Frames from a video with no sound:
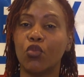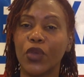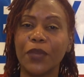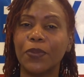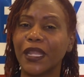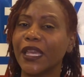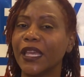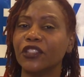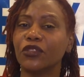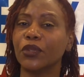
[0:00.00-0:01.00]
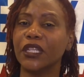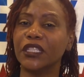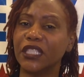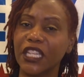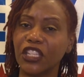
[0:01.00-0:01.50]
We plan to
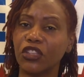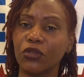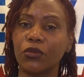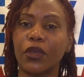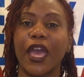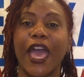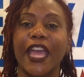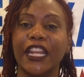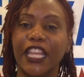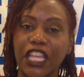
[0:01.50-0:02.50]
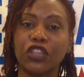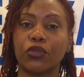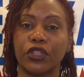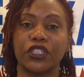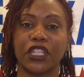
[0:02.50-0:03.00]
continue and
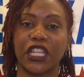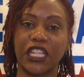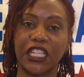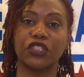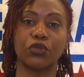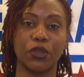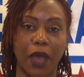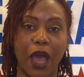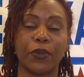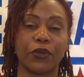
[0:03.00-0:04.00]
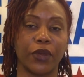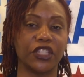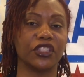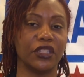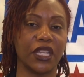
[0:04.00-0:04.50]
increase the clean sweep
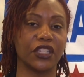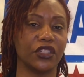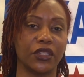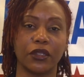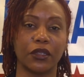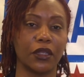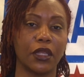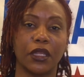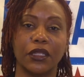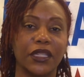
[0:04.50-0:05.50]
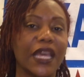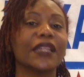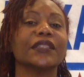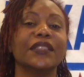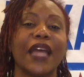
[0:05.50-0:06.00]
operation next year.
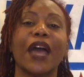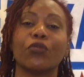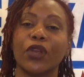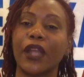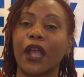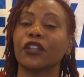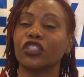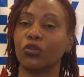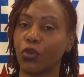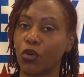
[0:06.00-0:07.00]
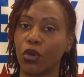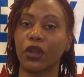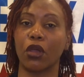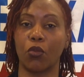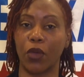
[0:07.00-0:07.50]
Let us not run our
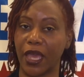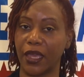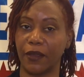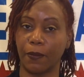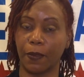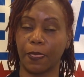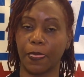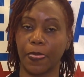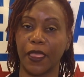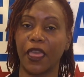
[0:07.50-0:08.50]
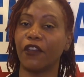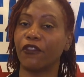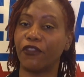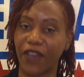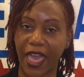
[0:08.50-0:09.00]
support away.
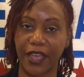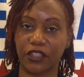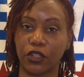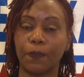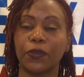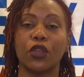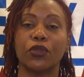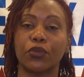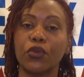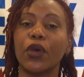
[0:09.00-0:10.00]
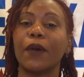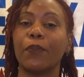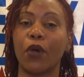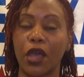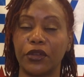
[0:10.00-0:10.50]
Fact, through a
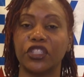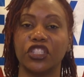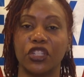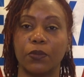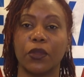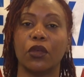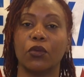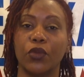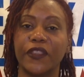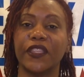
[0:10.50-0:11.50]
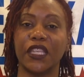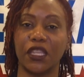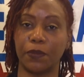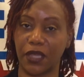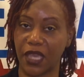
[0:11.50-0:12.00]
partnership with the
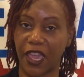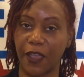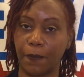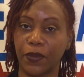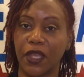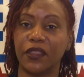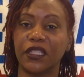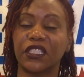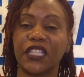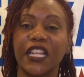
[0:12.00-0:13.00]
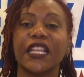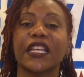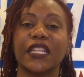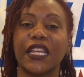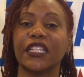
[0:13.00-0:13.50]
EPA, the city
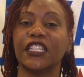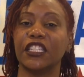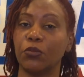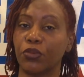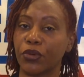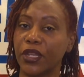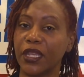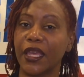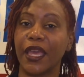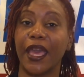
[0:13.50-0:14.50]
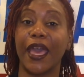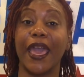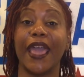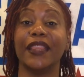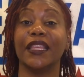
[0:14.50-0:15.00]
collected debris
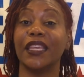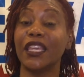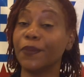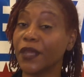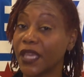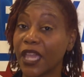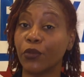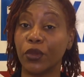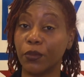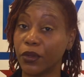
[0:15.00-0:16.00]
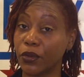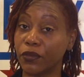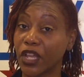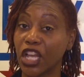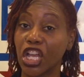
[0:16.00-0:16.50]
and the EPA
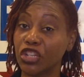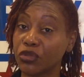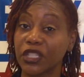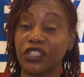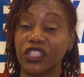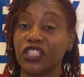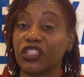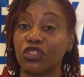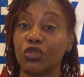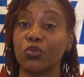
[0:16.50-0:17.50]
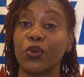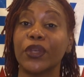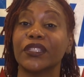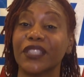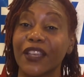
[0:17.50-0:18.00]
removed
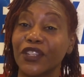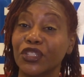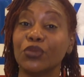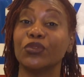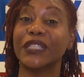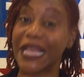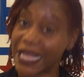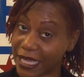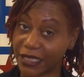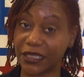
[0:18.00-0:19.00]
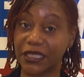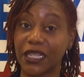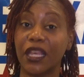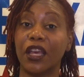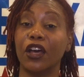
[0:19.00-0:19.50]
162.72
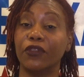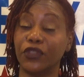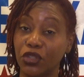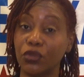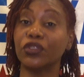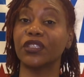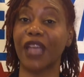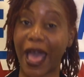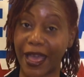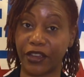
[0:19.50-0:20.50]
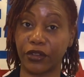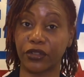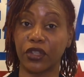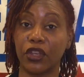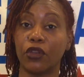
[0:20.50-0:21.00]
tons of used
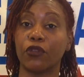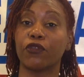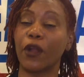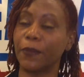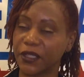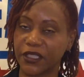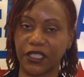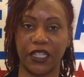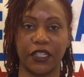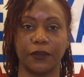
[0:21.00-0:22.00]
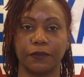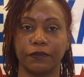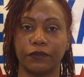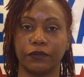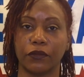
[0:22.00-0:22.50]
tires from the city.
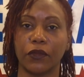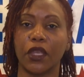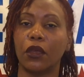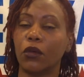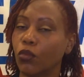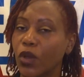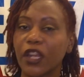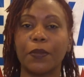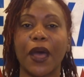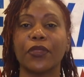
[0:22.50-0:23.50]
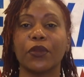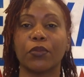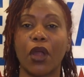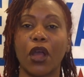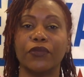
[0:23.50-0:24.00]
What about the
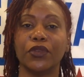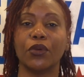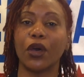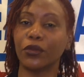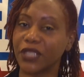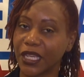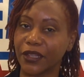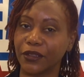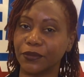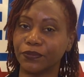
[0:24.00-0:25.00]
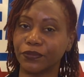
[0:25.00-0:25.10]
Broadview Hotel?